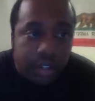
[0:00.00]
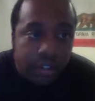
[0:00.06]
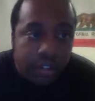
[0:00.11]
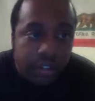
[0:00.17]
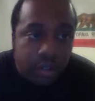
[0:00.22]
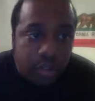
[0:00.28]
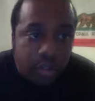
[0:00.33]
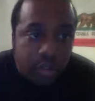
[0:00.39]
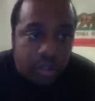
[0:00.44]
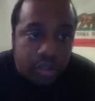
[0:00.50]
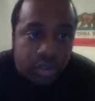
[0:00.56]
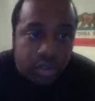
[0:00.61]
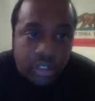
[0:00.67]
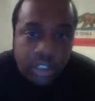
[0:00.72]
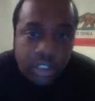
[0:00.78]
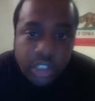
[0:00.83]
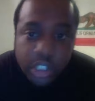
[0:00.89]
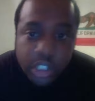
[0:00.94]
do a
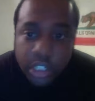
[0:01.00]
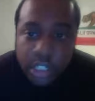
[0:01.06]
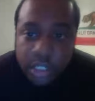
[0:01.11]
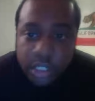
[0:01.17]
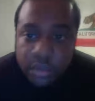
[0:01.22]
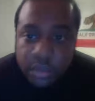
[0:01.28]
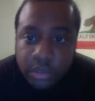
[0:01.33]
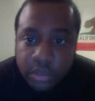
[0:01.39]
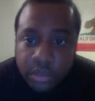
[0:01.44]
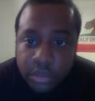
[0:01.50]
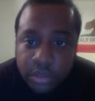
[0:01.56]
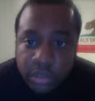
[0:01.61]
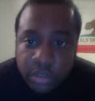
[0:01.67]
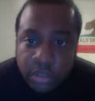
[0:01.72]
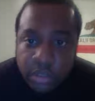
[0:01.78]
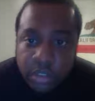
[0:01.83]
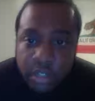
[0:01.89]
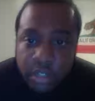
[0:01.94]
screenshot,
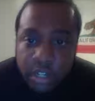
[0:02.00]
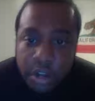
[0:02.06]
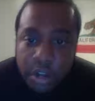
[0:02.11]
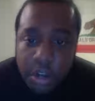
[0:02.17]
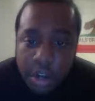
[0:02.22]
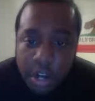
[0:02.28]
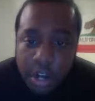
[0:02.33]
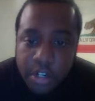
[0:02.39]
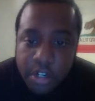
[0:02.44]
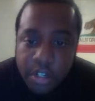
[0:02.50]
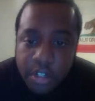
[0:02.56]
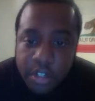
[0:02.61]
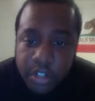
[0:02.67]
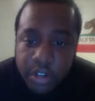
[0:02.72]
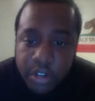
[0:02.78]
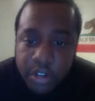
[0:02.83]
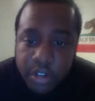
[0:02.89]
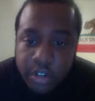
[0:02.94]
and then I'm just gonna
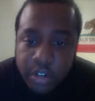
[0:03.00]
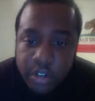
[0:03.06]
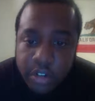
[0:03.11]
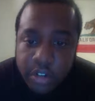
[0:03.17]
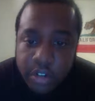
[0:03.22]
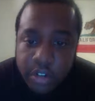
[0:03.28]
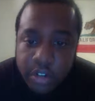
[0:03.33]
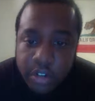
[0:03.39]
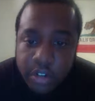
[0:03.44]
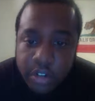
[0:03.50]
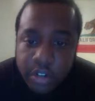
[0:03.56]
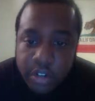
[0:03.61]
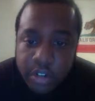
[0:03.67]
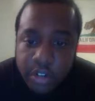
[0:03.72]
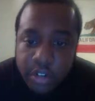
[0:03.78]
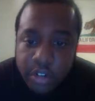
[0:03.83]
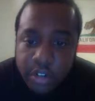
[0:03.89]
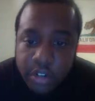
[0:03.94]
go by conviction
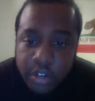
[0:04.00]
by